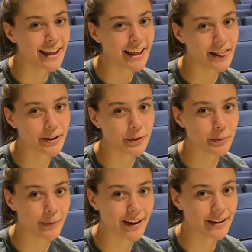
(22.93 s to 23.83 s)
Hello,
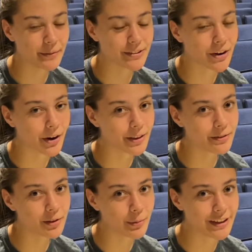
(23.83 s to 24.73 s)
my name is Carly
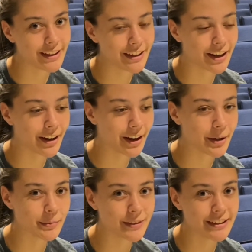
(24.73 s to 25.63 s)
Flamini, and I
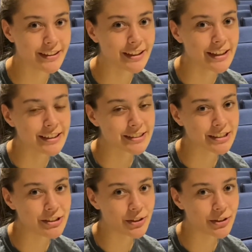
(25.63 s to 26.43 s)
am the senior